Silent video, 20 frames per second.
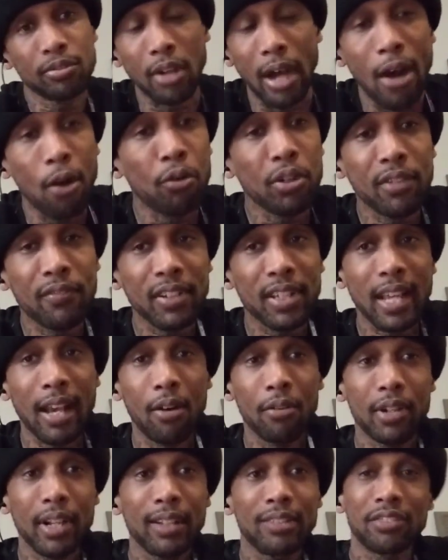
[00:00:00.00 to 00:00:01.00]
So I don't even
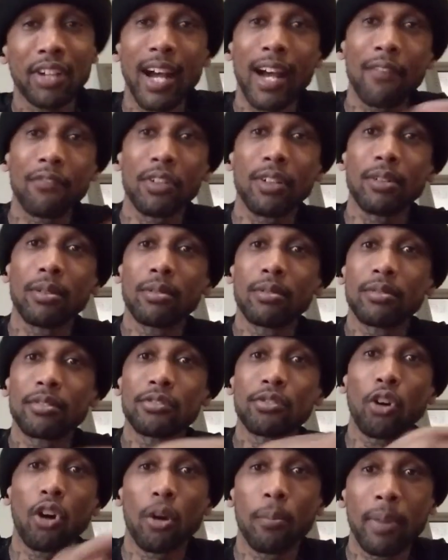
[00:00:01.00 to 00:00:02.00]
count that. So I have to
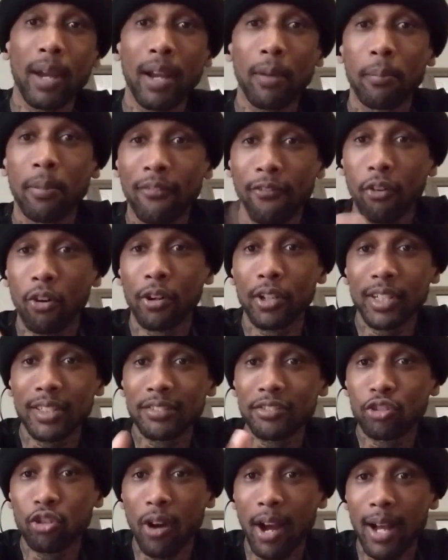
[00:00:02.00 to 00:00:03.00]
start back before
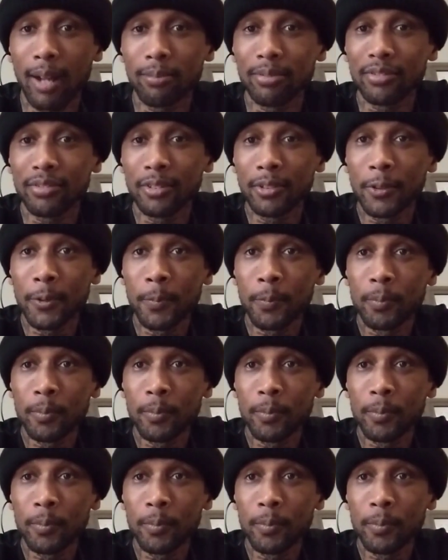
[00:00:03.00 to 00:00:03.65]
this drops.